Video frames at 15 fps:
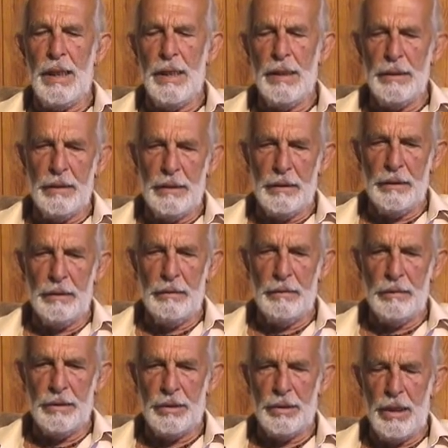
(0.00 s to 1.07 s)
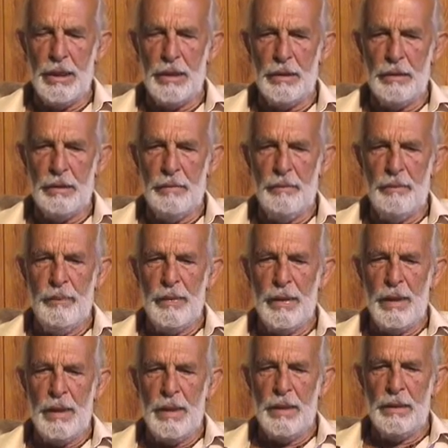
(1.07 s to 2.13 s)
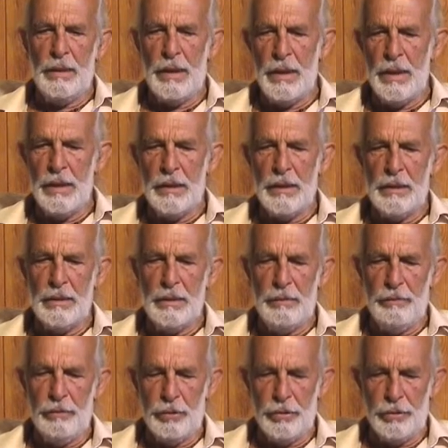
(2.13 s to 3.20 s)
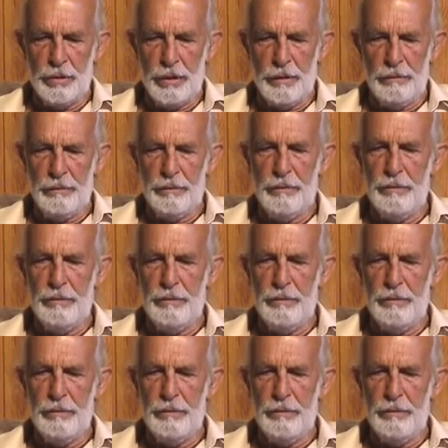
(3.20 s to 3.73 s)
heart saying, take the photograph.